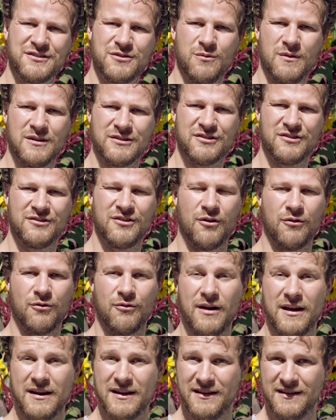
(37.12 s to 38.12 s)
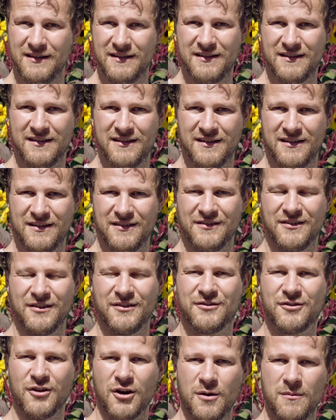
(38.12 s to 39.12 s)
you want your dough ready
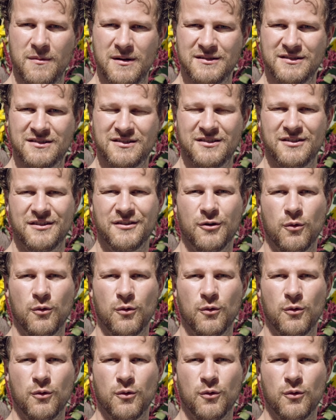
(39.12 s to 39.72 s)
determines your